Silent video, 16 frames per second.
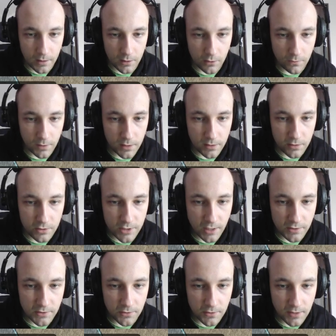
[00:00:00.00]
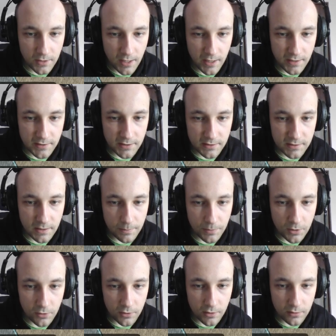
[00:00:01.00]
Governor Jackson raises the
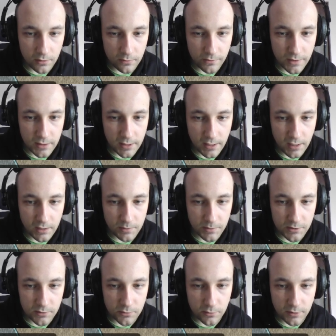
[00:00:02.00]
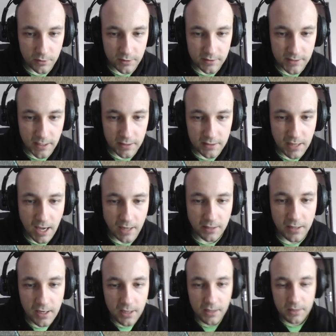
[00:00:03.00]
pro-Confederate Missouri State
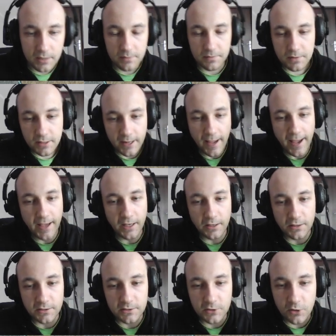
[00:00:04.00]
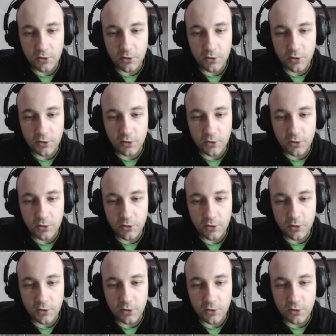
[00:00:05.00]
Guard. Raise